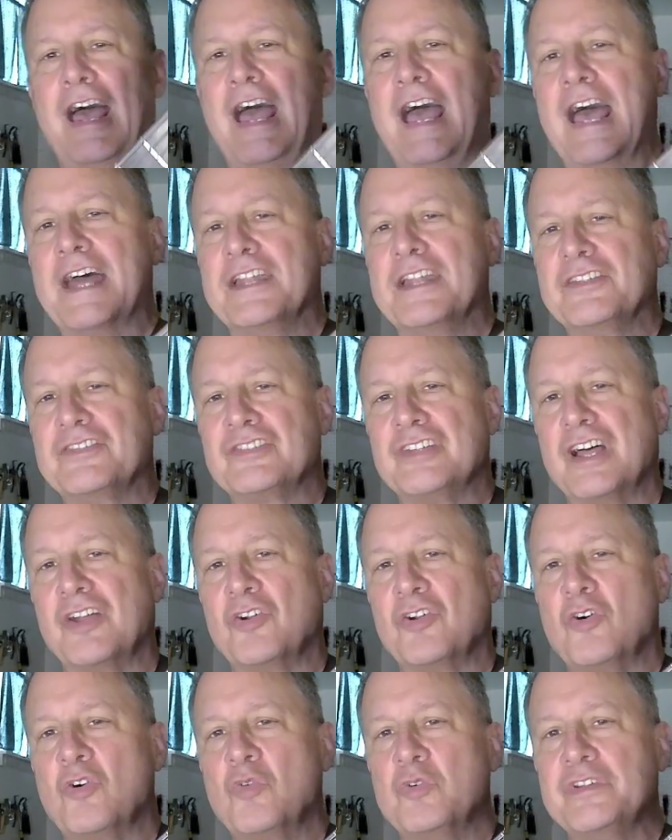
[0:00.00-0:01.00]
and it's not
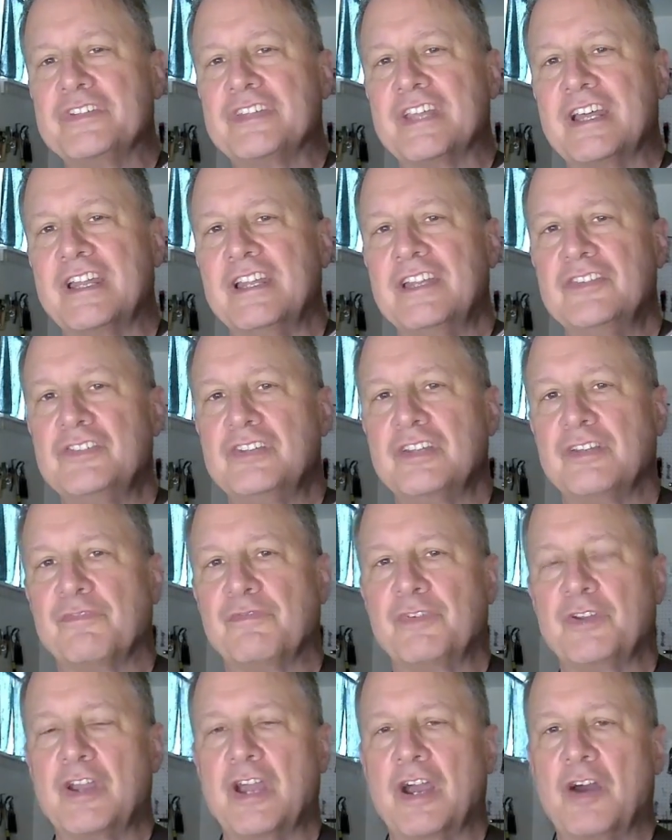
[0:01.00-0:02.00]
always that easy to
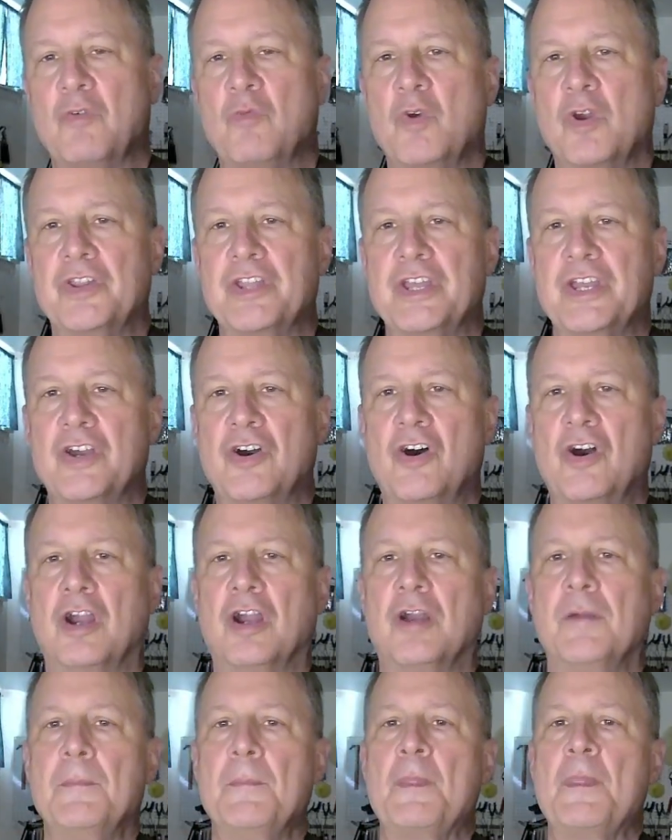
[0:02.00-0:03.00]
figure out where they
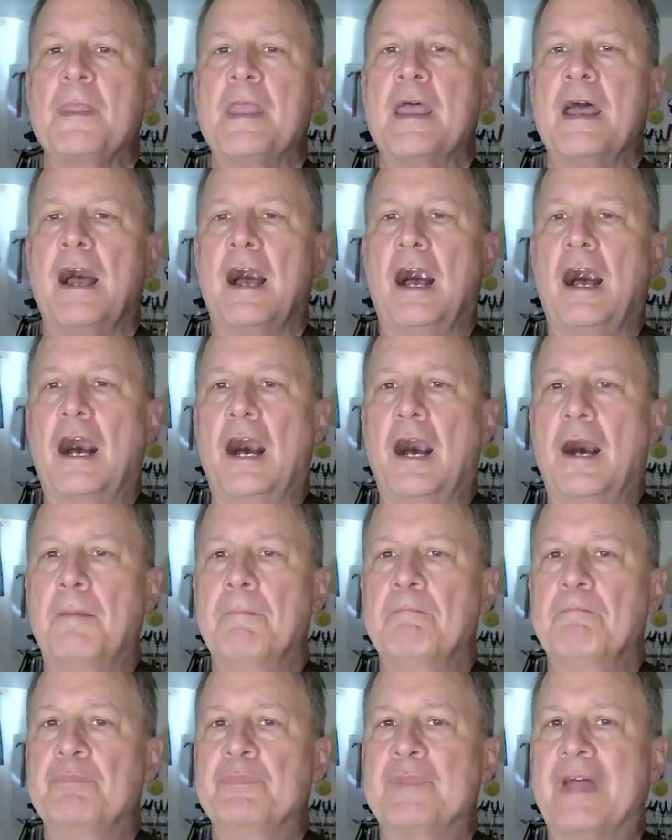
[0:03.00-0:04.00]
are.
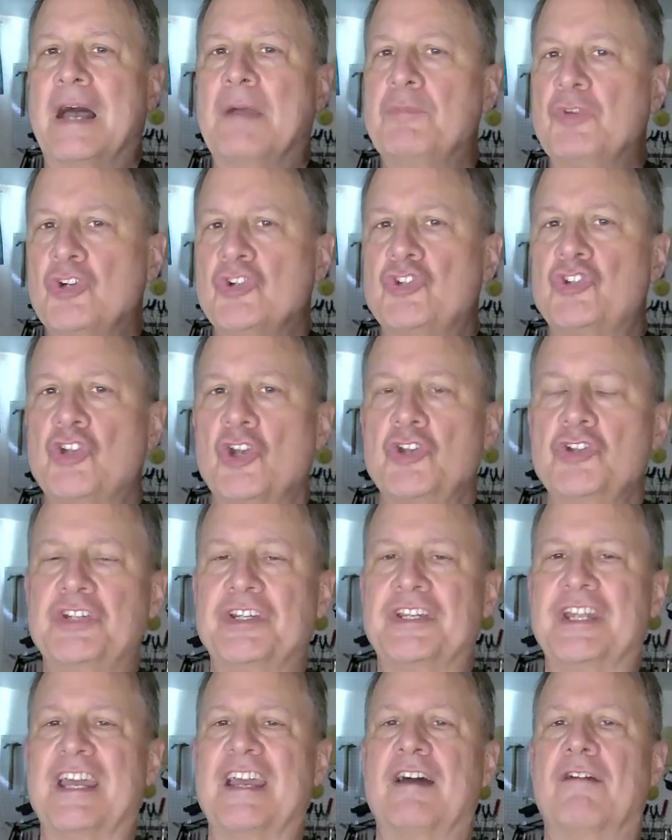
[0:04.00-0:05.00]
I'm going to show you
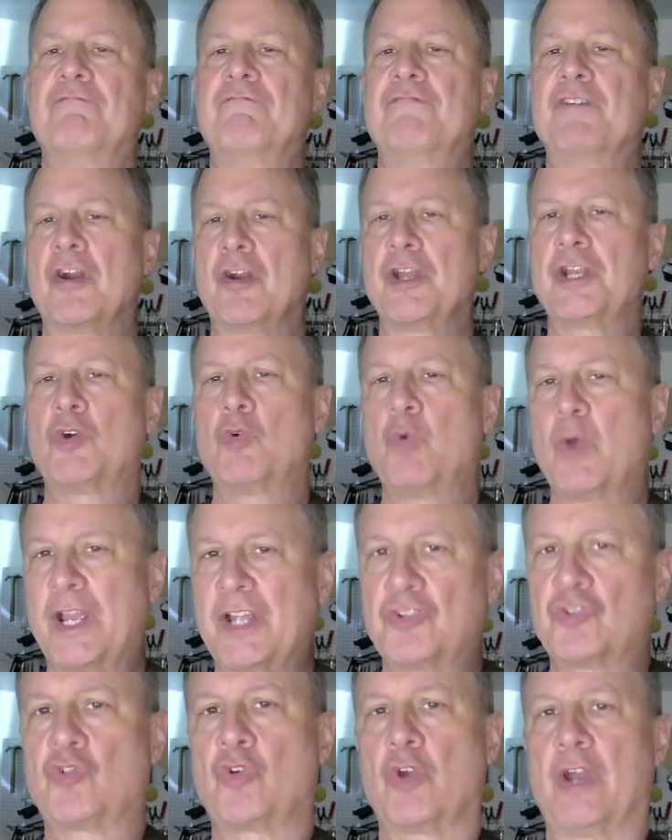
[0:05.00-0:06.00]
today a very
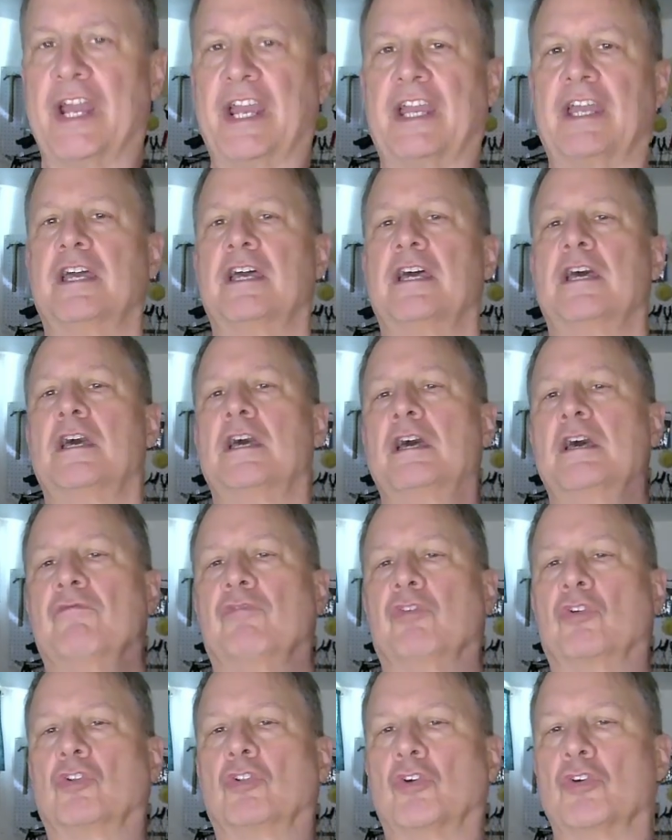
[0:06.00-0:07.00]
quick trick
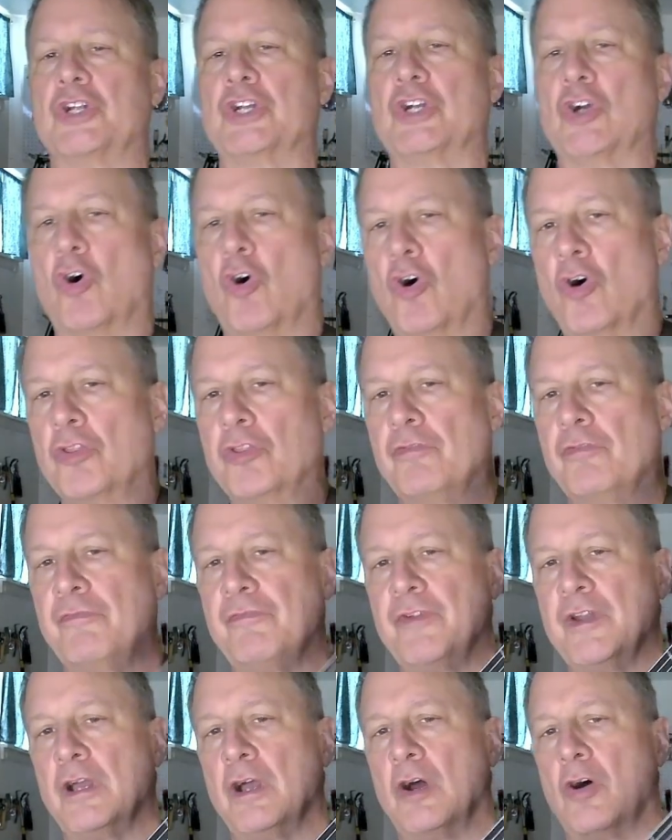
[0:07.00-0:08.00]
for learning all
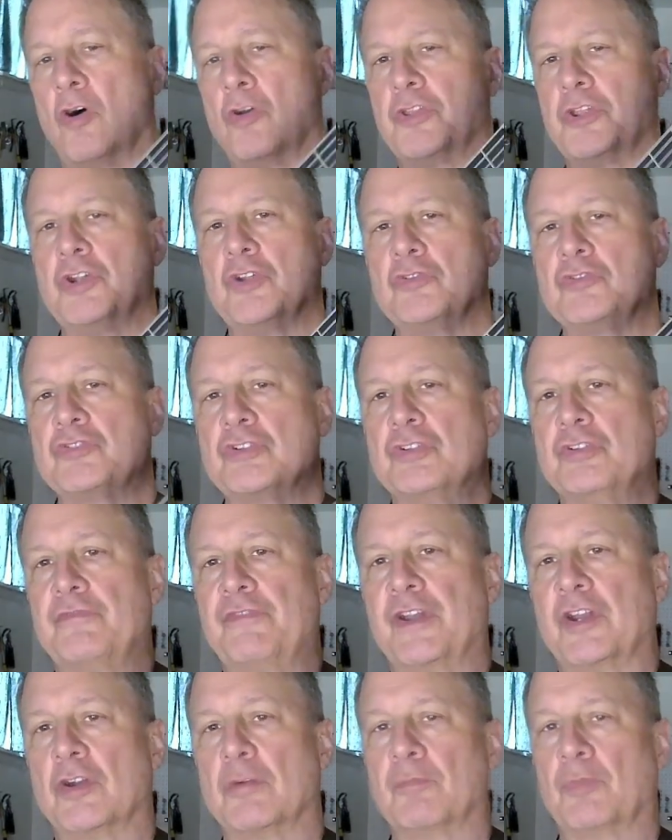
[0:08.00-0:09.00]
the notes on the
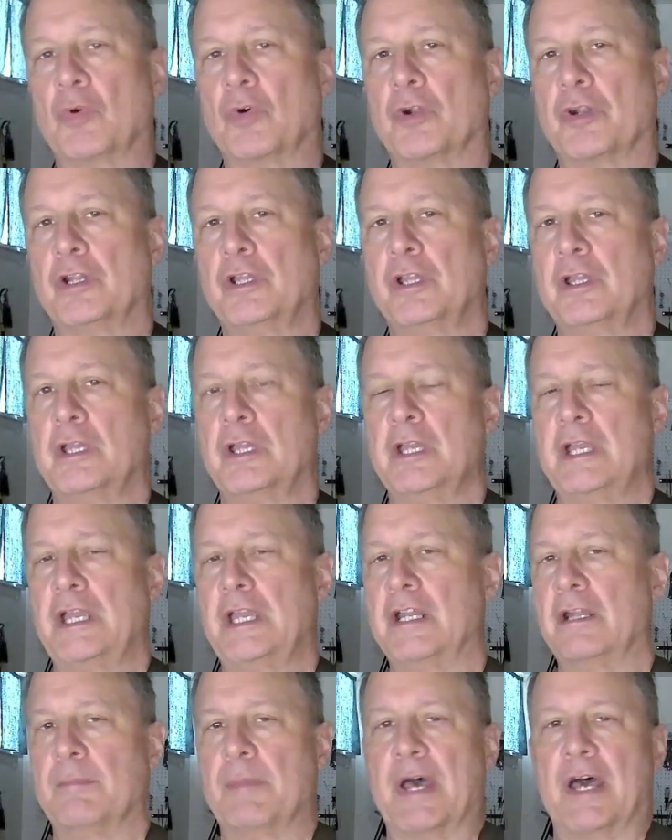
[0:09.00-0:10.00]
fingerboard
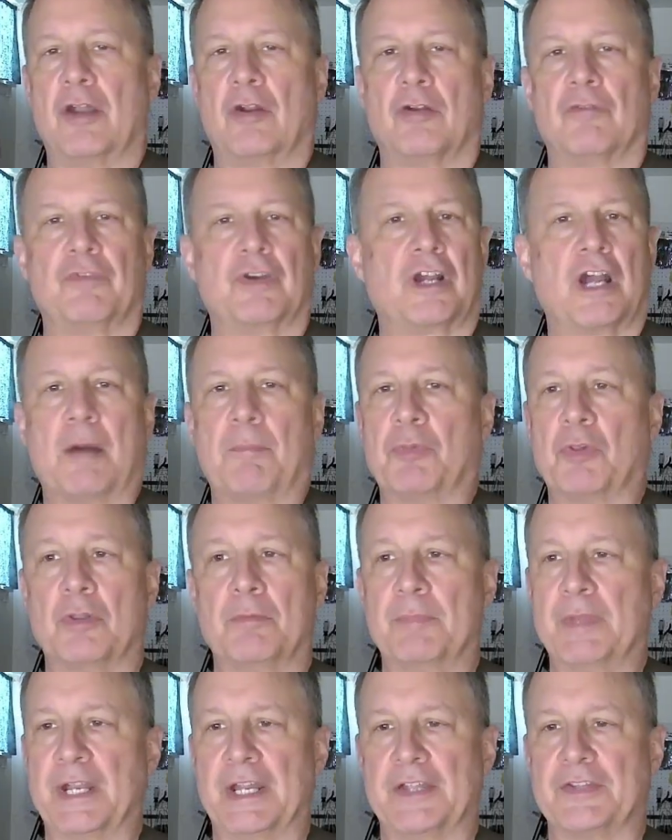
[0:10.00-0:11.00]
in a matter of a couple of
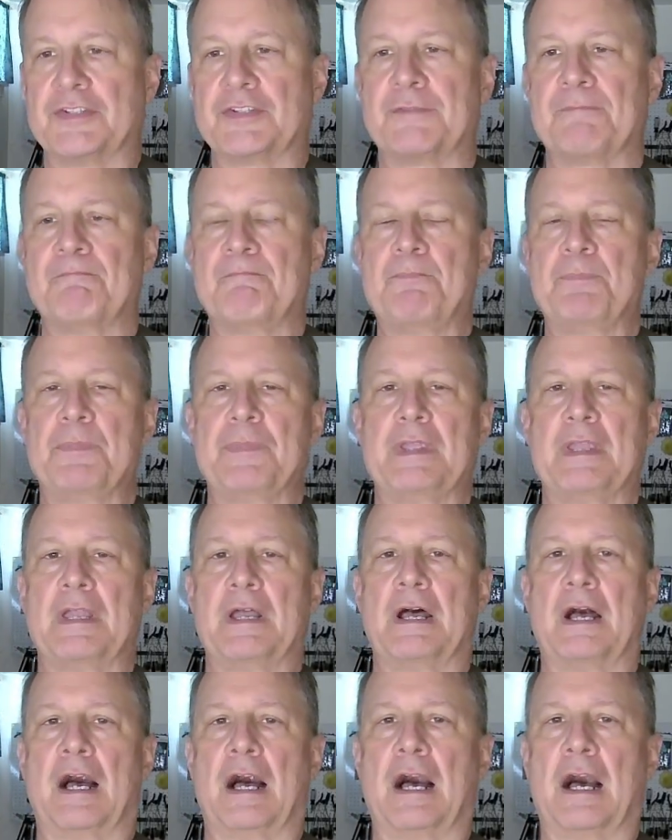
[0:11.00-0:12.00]
minutes.
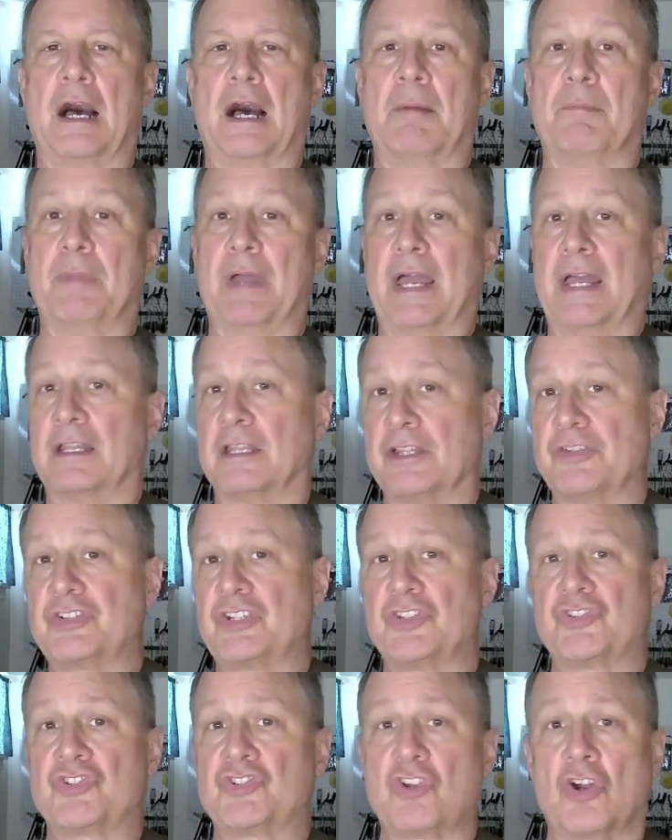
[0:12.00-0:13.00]
And let's
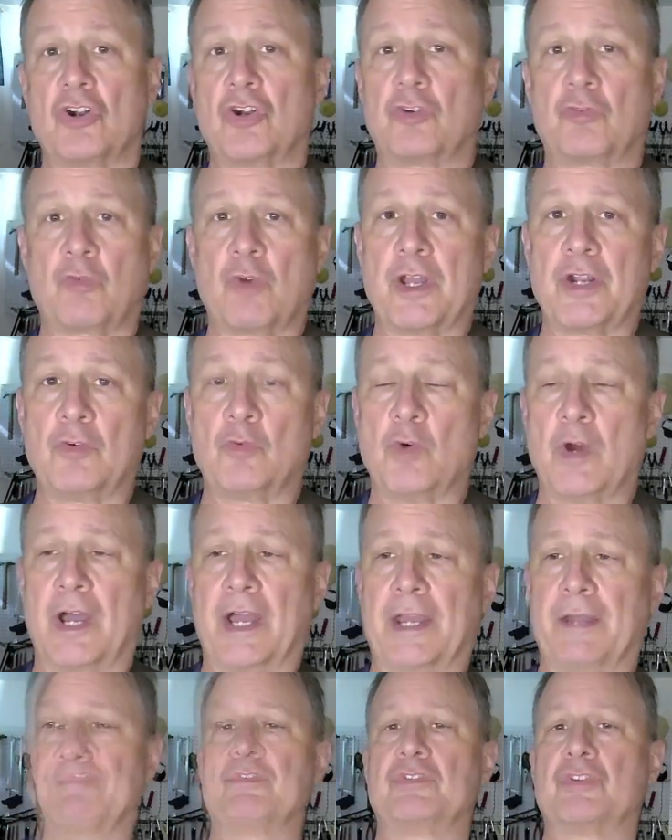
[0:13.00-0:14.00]
get started right
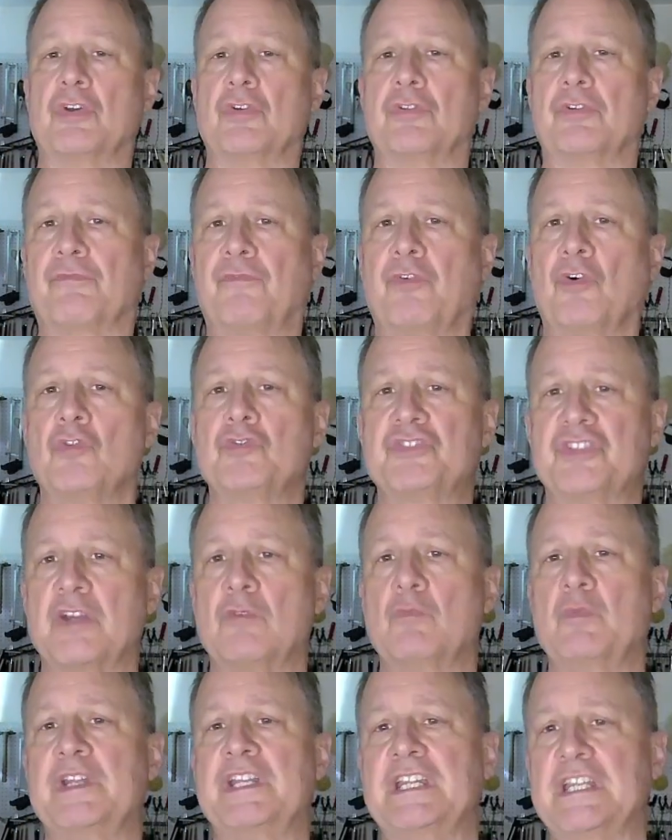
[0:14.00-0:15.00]
away. So the first
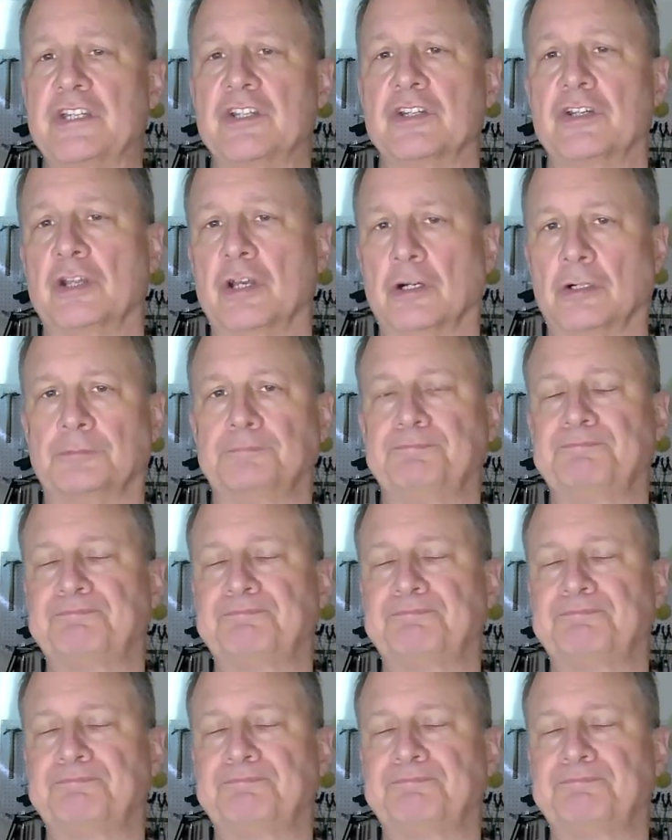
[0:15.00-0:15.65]
thing we need to know